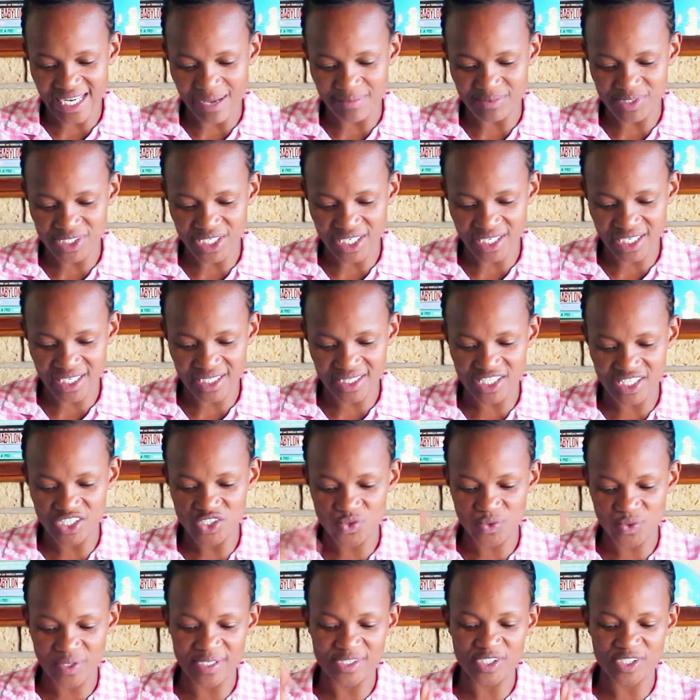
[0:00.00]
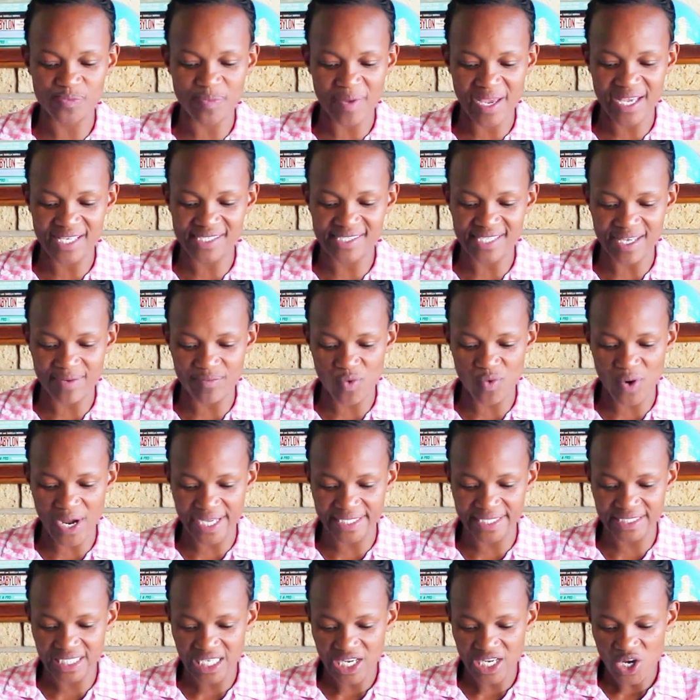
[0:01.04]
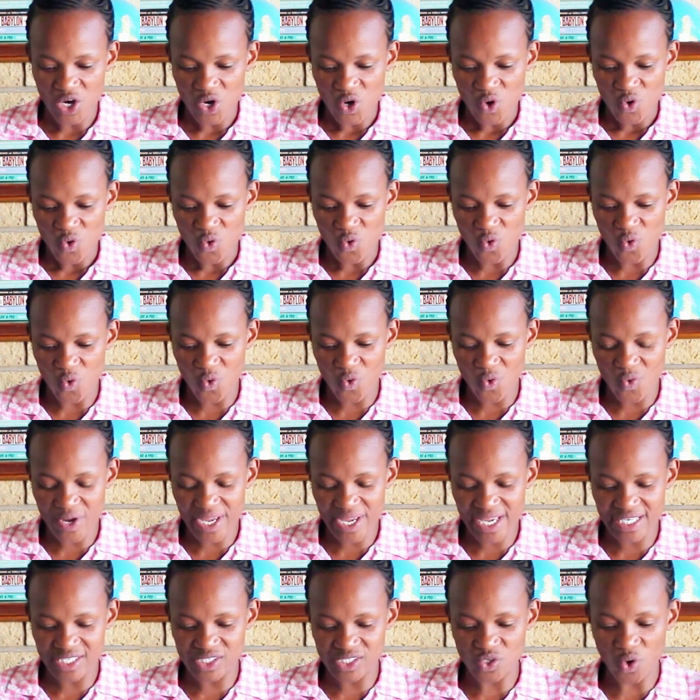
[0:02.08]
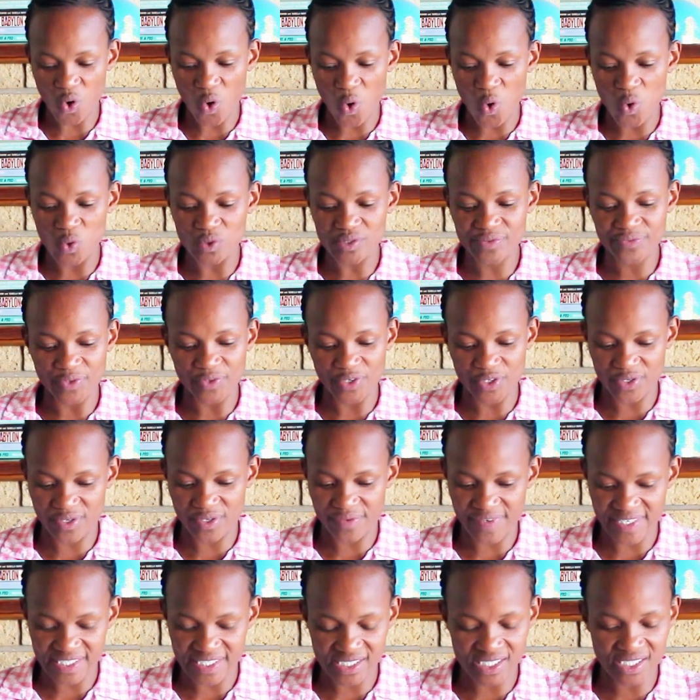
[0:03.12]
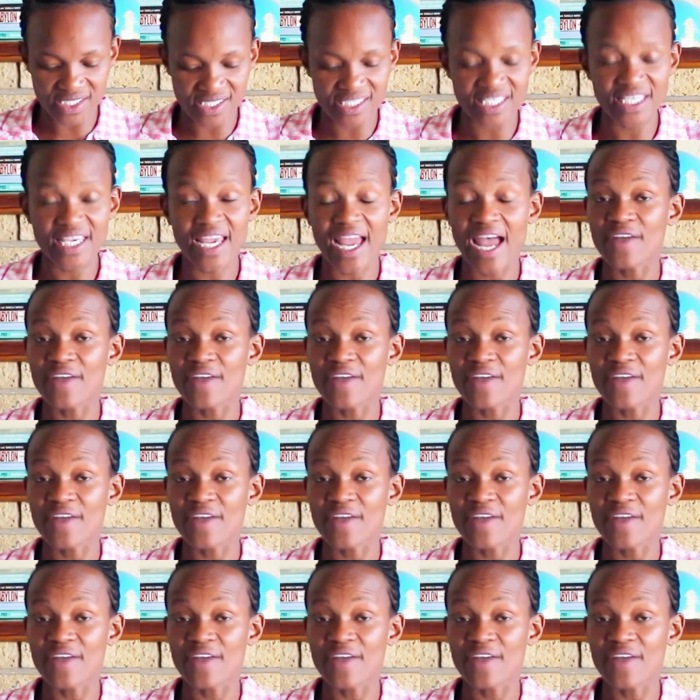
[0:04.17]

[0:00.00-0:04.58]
I'm sharing this to inspire someone who is old for university.